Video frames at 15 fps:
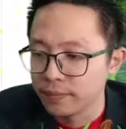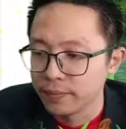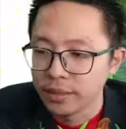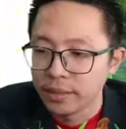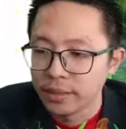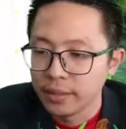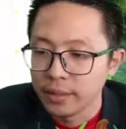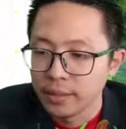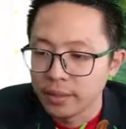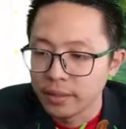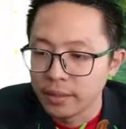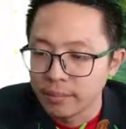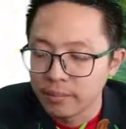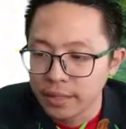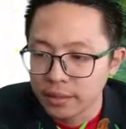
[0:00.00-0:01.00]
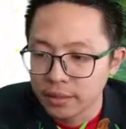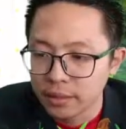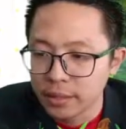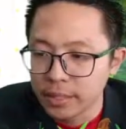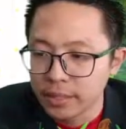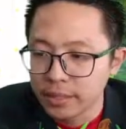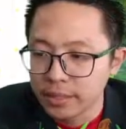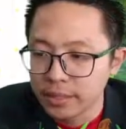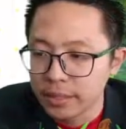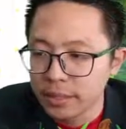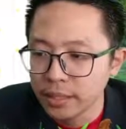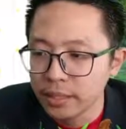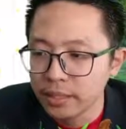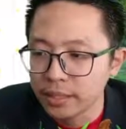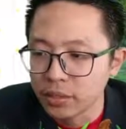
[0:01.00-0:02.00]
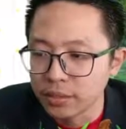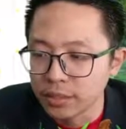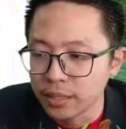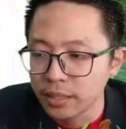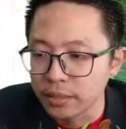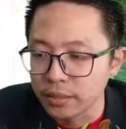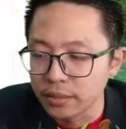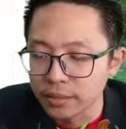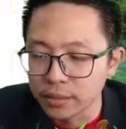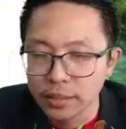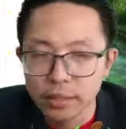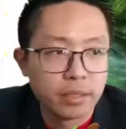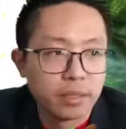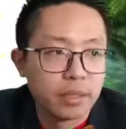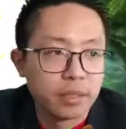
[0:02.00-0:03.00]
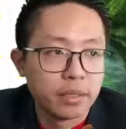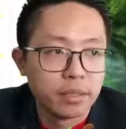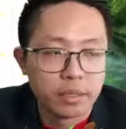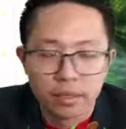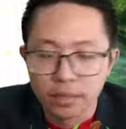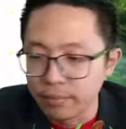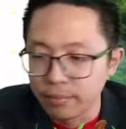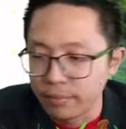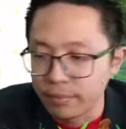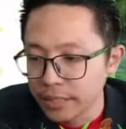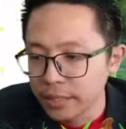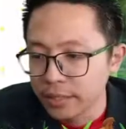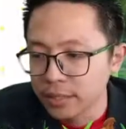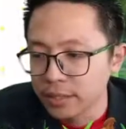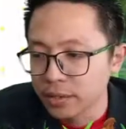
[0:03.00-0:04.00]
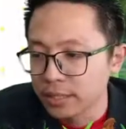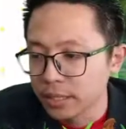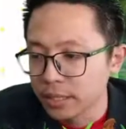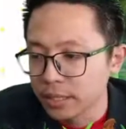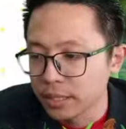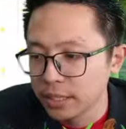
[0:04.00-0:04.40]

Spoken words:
The mass here is constant. See, the mass here is constant.